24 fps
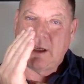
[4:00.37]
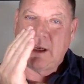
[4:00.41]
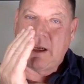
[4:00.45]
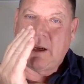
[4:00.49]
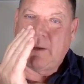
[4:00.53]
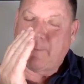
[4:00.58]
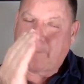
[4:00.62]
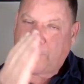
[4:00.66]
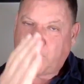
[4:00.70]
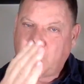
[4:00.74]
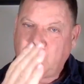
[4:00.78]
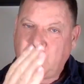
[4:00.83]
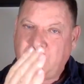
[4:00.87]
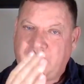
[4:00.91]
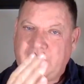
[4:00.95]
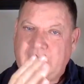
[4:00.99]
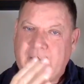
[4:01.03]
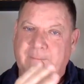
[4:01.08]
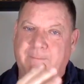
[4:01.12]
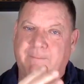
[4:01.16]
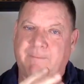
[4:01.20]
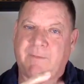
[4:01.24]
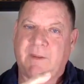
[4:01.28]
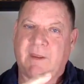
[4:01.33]
improve
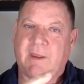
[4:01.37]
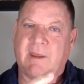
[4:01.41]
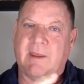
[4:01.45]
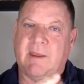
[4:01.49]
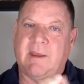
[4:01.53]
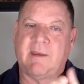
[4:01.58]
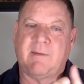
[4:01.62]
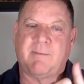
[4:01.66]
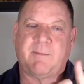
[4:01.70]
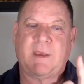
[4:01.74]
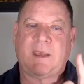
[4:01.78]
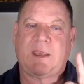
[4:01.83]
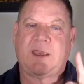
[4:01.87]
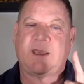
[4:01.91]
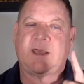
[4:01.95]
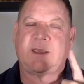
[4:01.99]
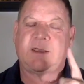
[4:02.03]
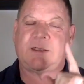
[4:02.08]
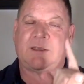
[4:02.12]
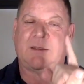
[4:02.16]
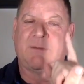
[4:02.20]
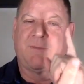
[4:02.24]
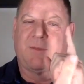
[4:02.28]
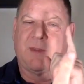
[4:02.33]
it.
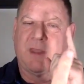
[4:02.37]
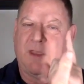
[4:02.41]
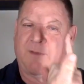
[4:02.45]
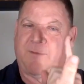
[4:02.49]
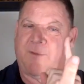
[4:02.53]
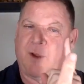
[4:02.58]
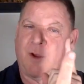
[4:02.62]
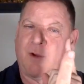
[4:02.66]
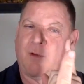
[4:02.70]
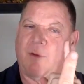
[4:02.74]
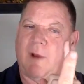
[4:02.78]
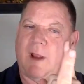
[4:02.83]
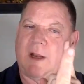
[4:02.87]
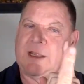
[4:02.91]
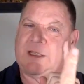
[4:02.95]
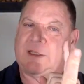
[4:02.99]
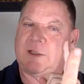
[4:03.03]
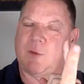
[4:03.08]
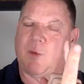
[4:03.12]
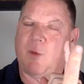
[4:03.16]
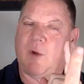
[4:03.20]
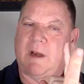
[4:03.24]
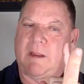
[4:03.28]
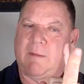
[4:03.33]
Because if you're running
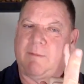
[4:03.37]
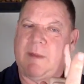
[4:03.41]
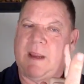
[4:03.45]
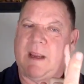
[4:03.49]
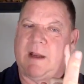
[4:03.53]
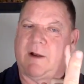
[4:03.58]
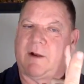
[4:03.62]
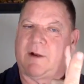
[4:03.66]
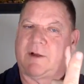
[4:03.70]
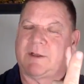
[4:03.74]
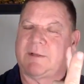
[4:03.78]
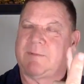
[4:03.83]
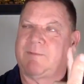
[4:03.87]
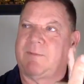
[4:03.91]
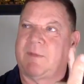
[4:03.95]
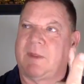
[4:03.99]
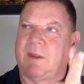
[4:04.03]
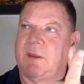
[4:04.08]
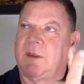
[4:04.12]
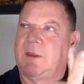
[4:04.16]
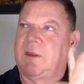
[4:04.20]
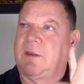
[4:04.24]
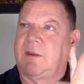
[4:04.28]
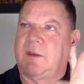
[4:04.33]
20 meters
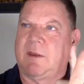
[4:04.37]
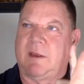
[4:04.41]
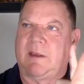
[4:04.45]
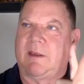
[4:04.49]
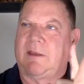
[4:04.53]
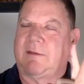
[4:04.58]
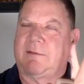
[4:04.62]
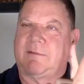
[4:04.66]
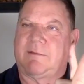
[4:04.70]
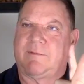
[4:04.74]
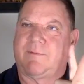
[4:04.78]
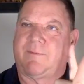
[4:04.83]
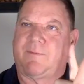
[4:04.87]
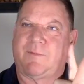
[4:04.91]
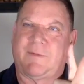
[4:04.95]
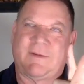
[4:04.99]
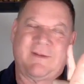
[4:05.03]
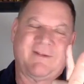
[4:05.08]
in